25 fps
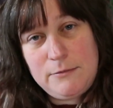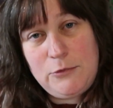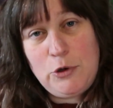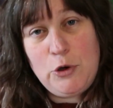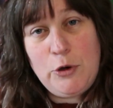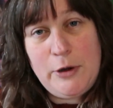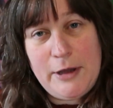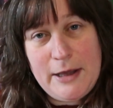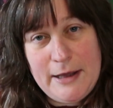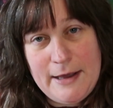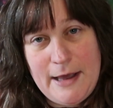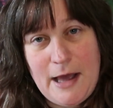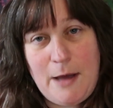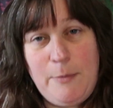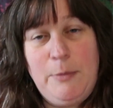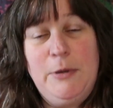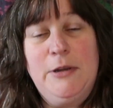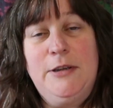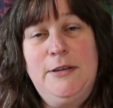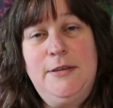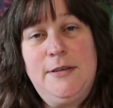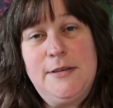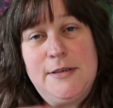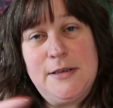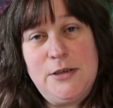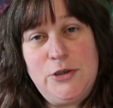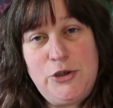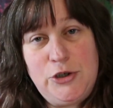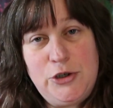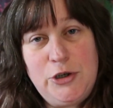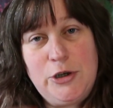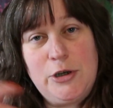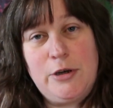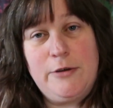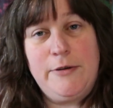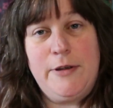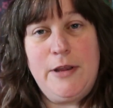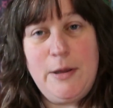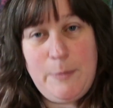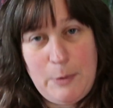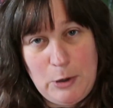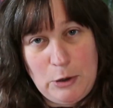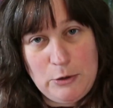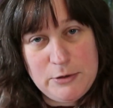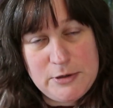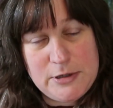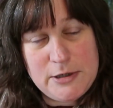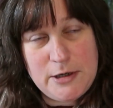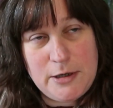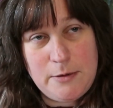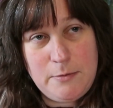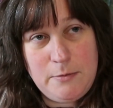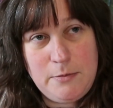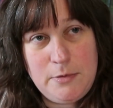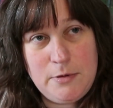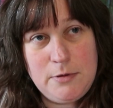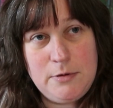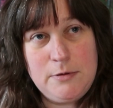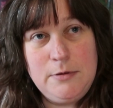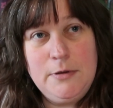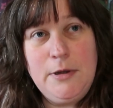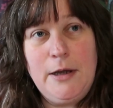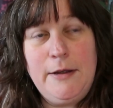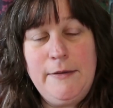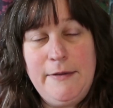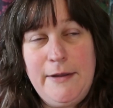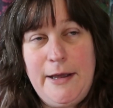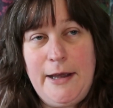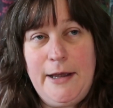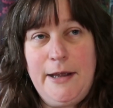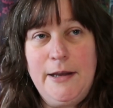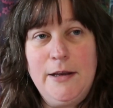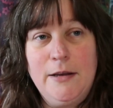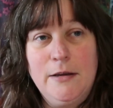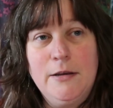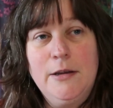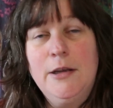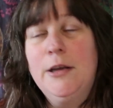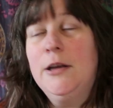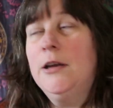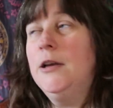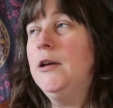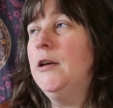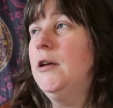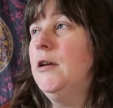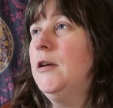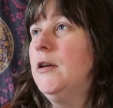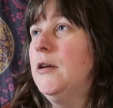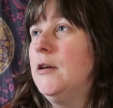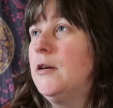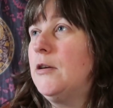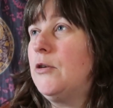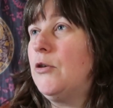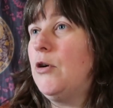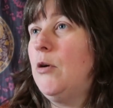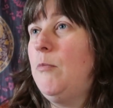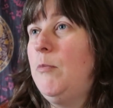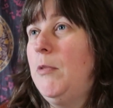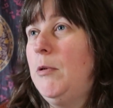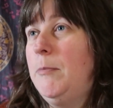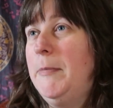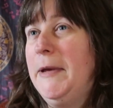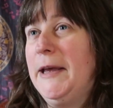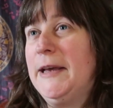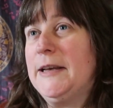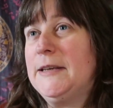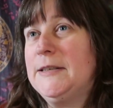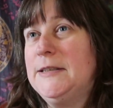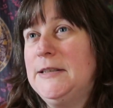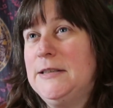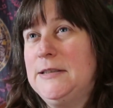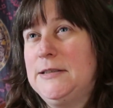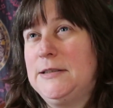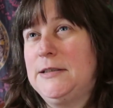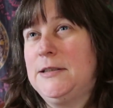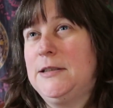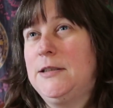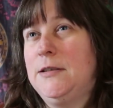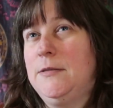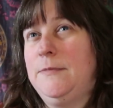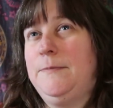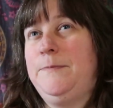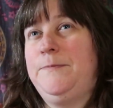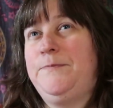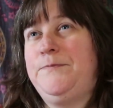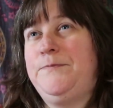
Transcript: cooking apples and sugar in the bottom, and then crumble mix is